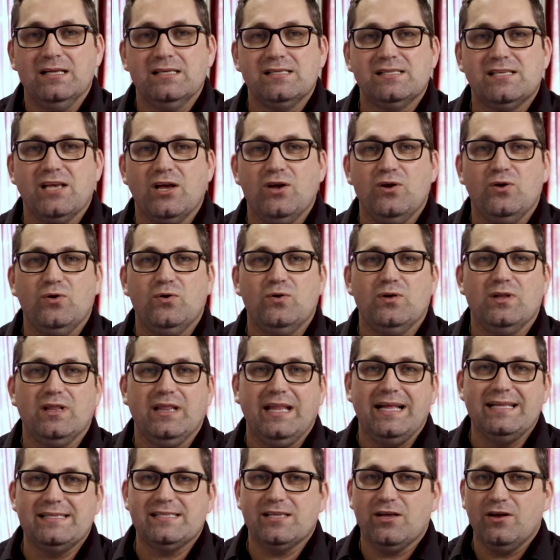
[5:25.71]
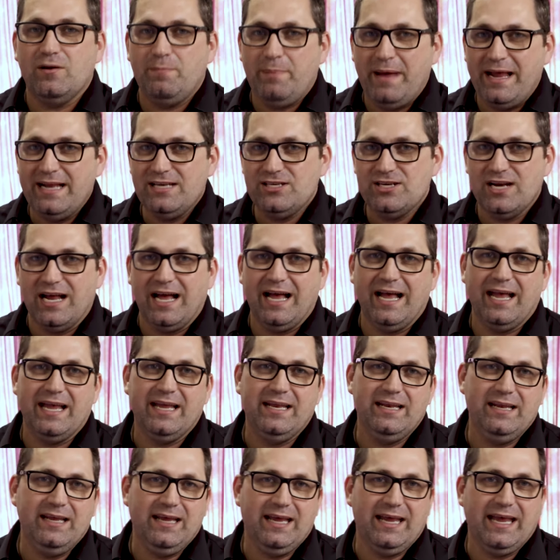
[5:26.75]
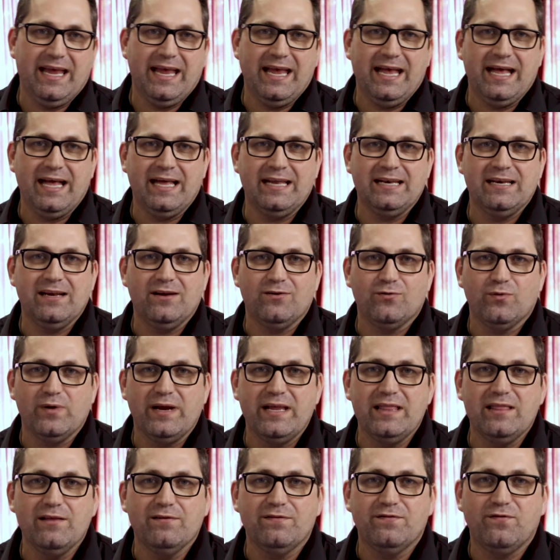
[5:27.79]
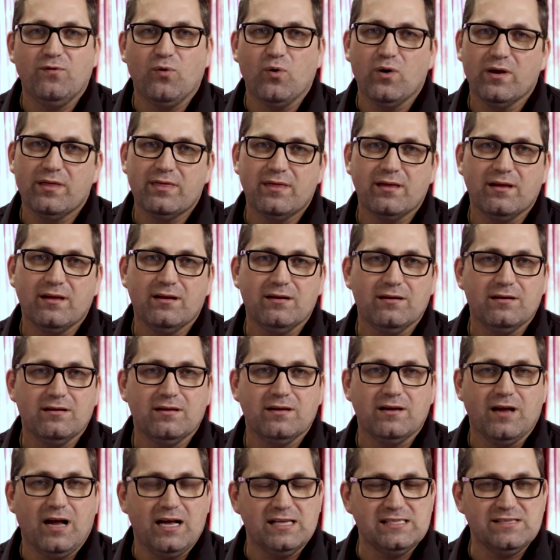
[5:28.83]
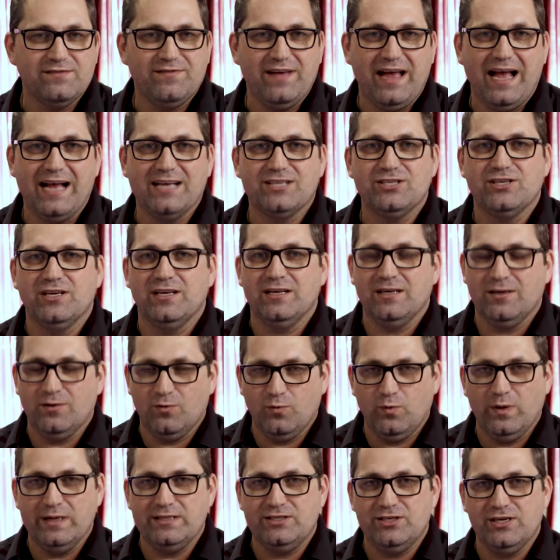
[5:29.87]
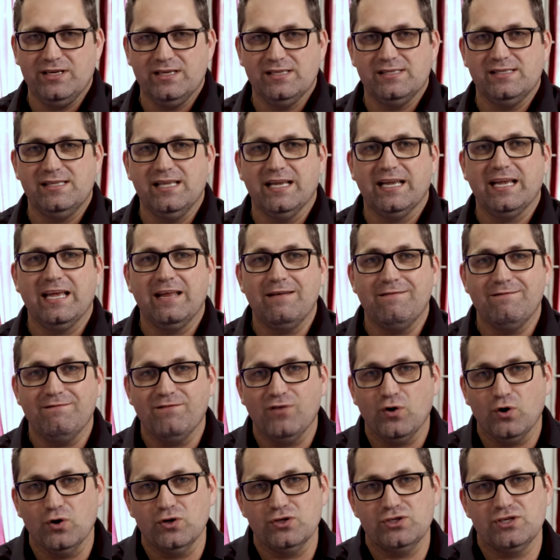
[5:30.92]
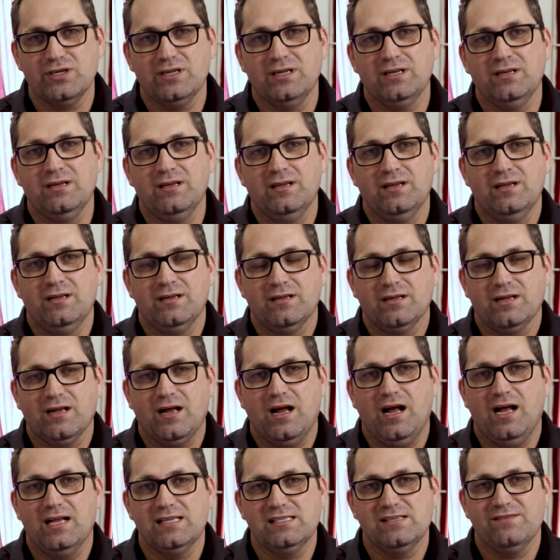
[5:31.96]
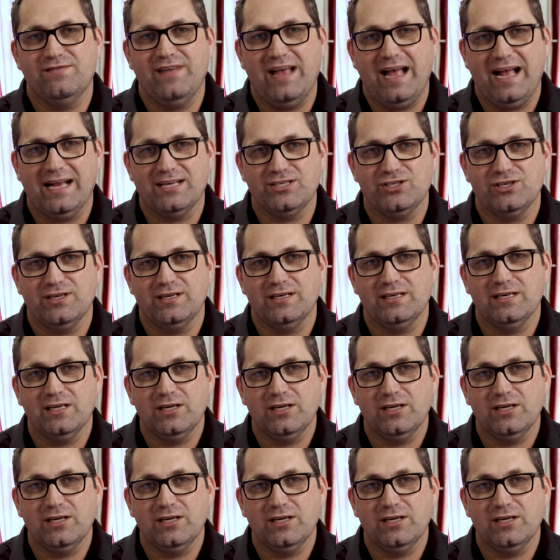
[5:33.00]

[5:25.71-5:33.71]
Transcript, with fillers: So let's go to page nine and read the fourth cause of action, which is the conversion cause of action.